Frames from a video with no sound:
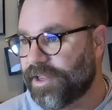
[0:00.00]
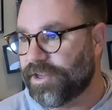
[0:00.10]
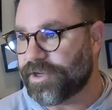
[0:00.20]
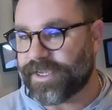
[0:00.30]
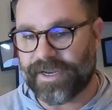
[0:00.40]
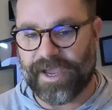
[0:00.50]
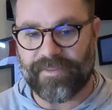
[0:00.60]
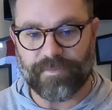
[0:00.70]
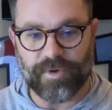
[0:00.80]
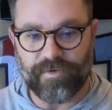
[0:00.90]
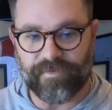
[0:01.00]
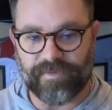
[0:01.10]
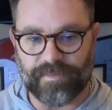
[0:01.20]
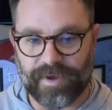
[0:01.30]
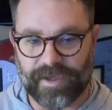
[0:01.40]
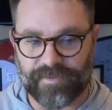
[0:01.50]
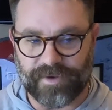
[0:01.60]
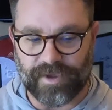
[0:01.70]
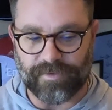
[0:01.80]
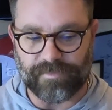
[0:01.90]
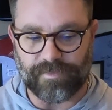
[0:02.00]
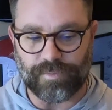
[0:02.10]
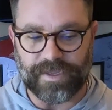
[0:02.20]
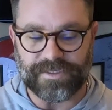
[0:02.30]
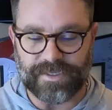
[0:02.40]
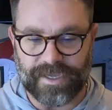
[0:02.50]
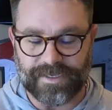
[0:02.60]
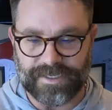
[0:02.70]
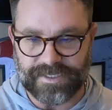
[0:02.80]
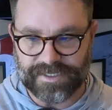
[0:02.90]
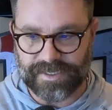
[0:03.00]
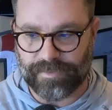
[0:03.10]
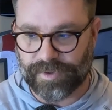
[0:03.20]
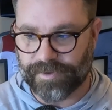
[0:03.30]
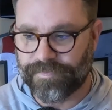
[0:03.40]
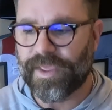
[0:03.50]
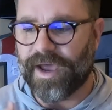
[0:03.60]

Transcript: looking at the move of the month, in December,